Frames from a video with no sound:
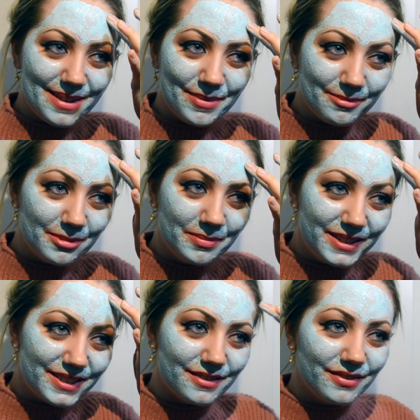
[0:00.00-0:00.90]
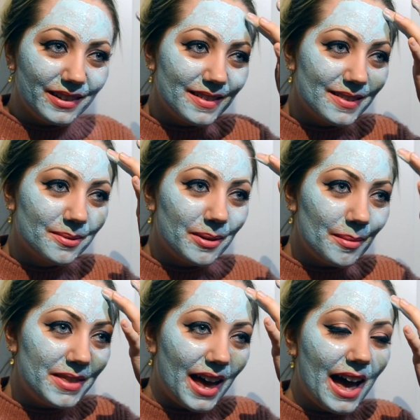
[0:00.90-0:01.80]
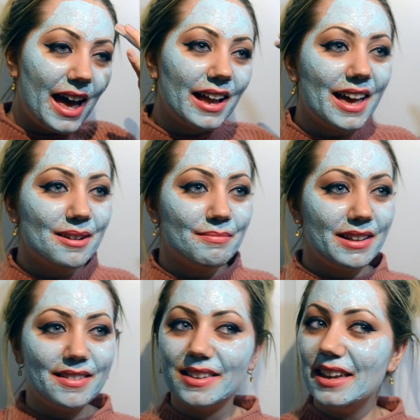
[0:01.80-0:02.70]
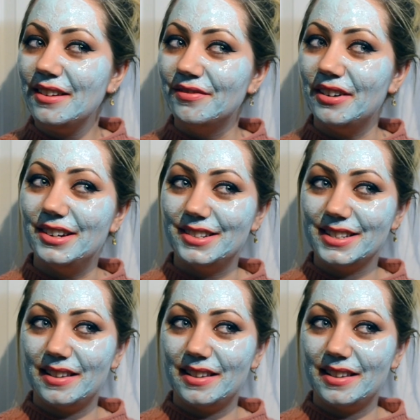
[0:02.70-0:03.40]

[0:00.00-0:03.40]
I probably should have like scrubbed the heck out of my skin first,